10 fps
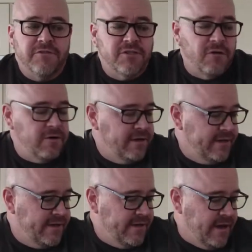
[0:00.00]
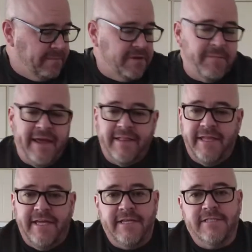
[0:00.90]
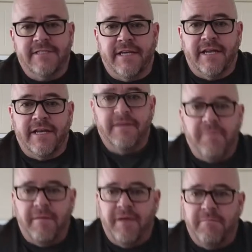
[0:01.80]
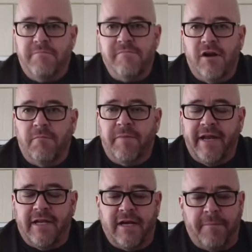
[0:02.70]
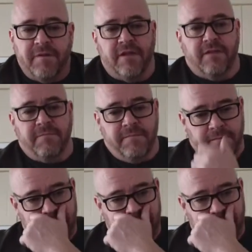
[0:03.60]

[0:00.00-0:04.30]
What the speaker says: So I'm going to make these and maybe bite a couple of them